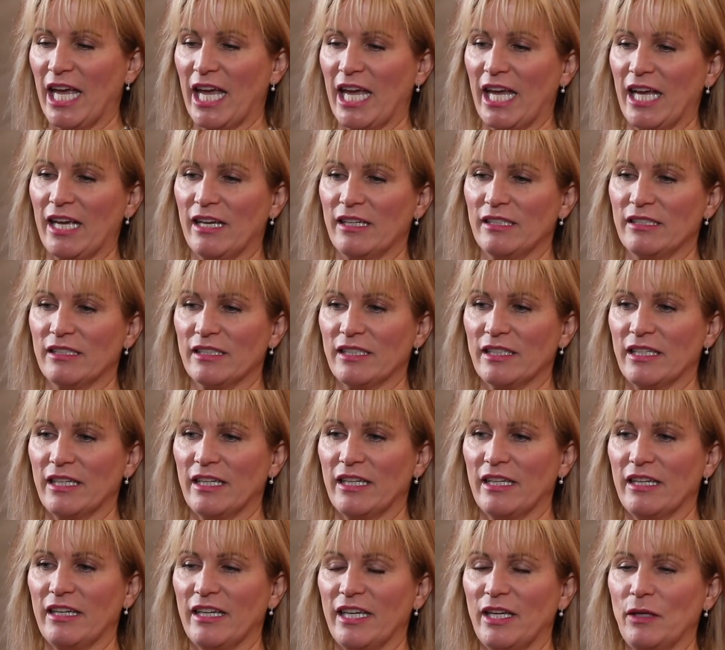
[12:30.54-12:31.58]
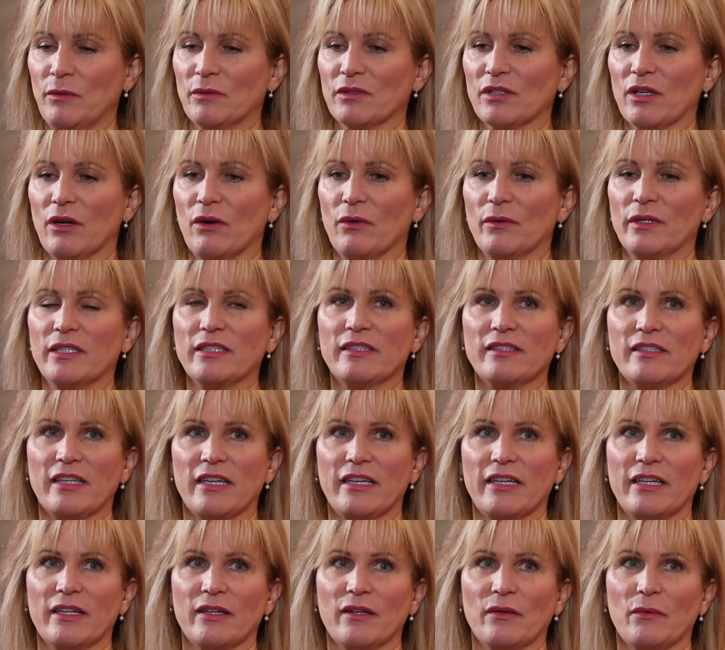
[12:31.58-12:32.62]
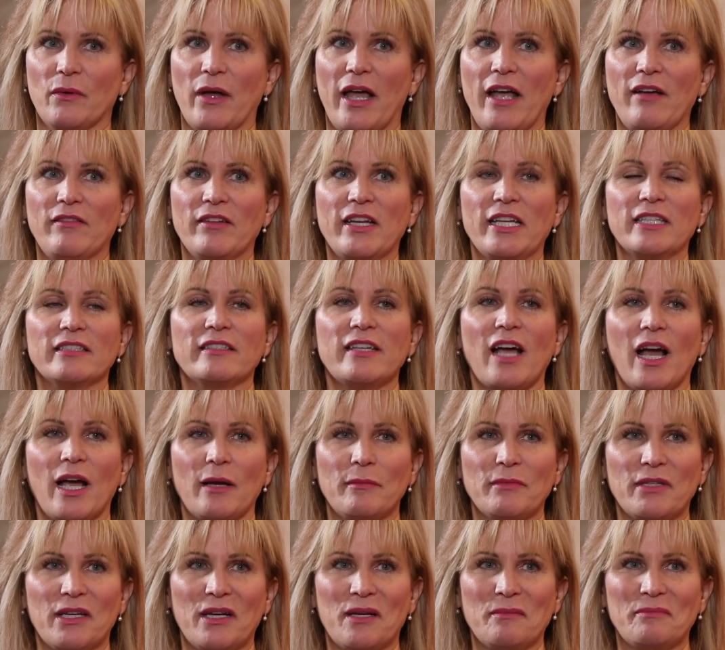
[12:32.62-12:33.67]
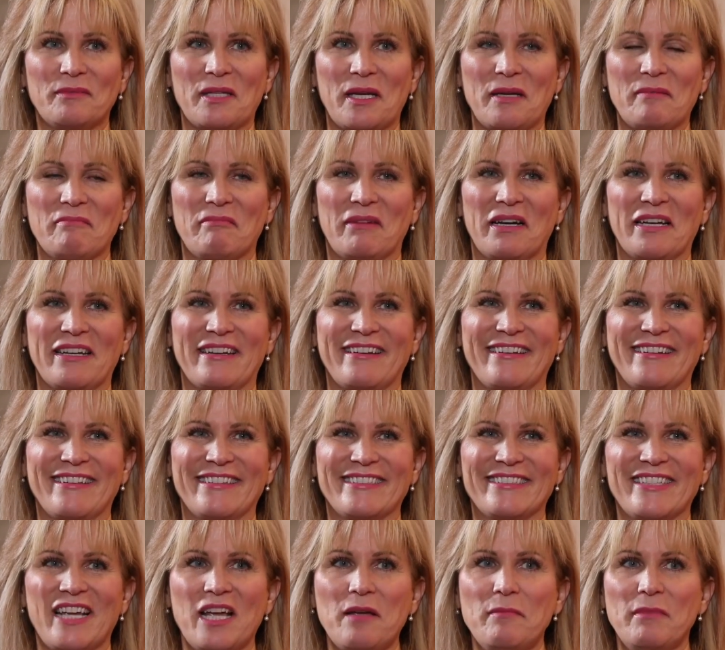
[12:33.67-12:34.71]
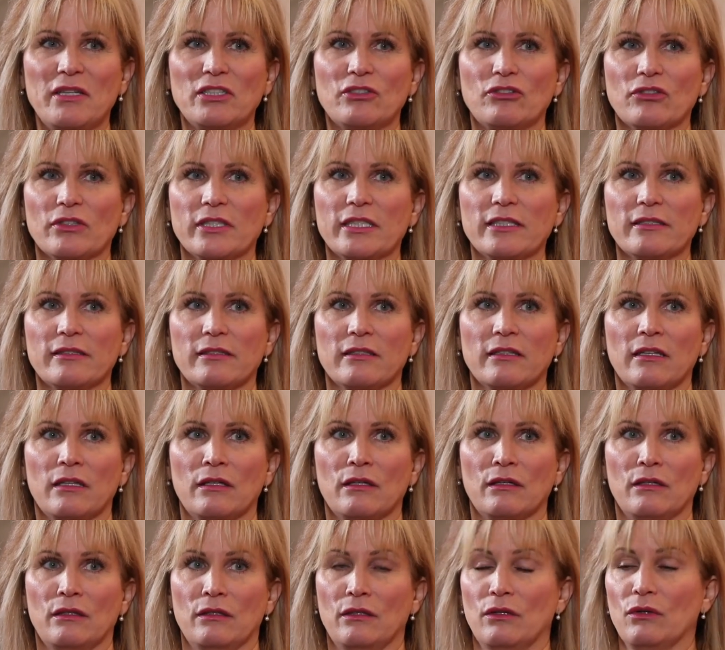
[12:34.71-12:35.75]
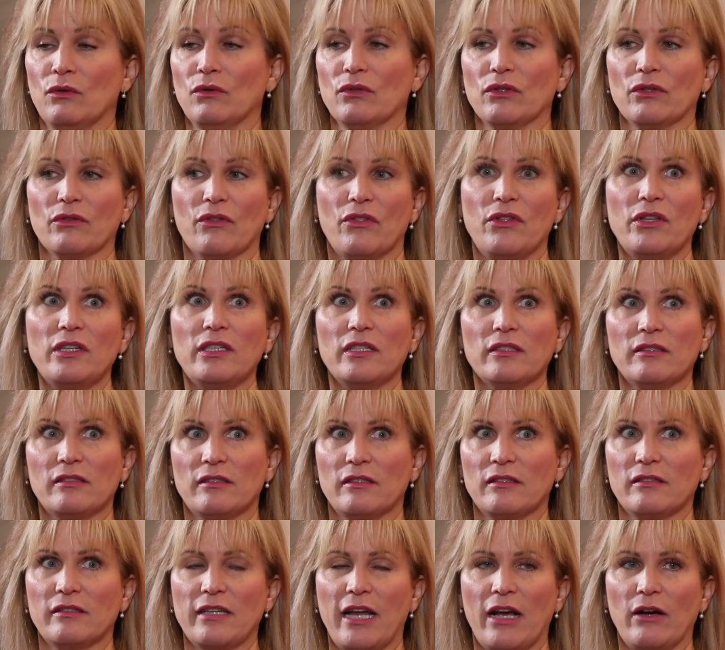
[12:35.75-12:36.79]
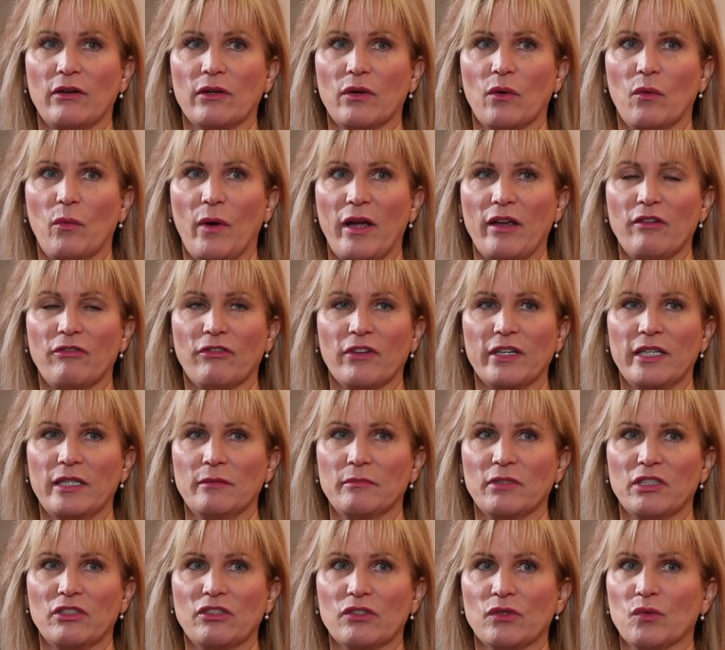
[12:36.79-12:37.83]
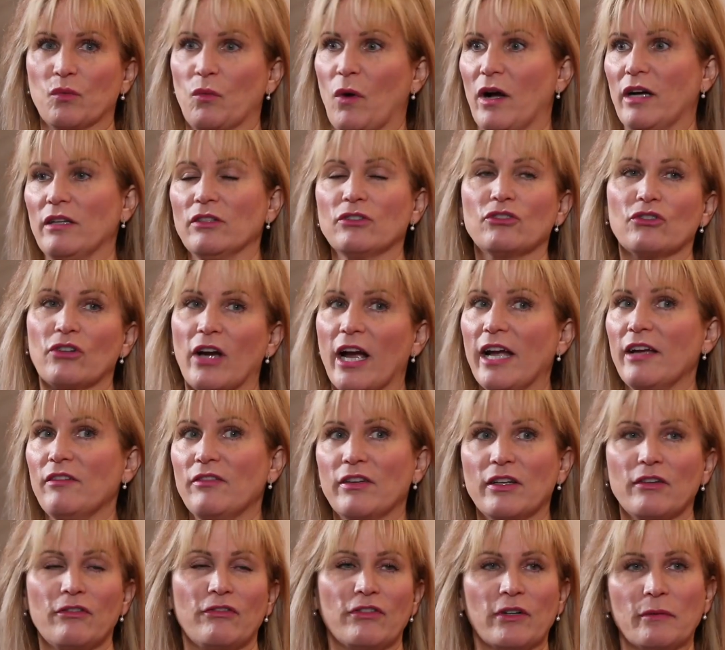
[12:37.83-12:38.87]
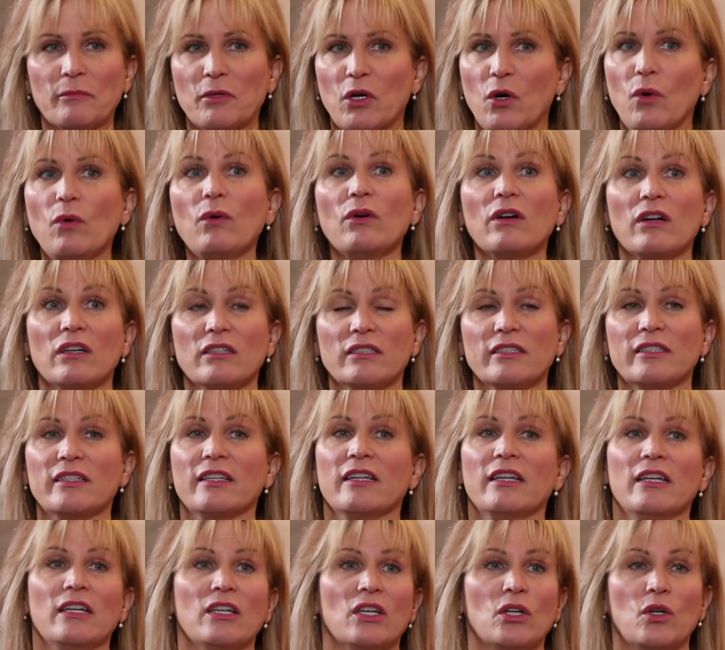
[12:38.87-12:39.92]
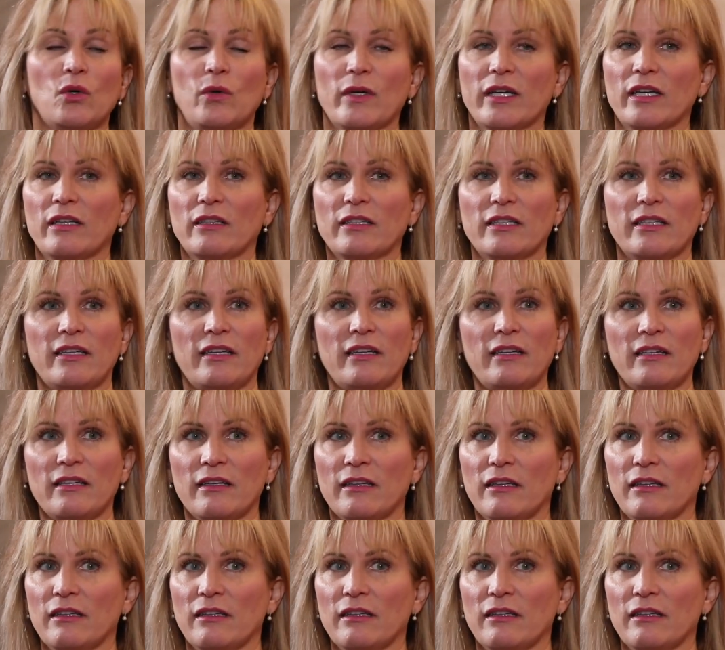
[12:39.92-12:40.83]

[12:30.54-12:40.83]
And he was always saying, well, I haven't had time to update my time entries. Well, this is now a way for him to just, while driving from court, quickly